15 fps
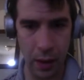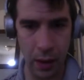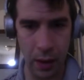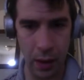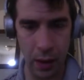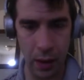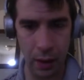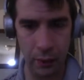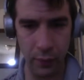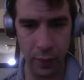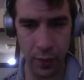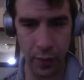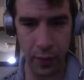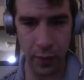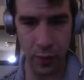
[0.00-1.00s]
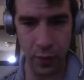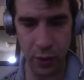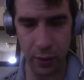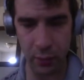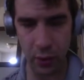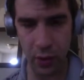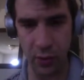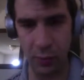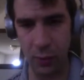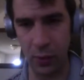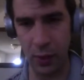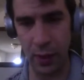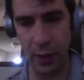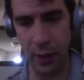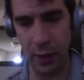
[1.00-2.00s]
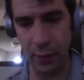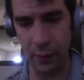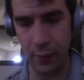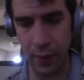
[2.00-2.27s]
And if there is, you can press play.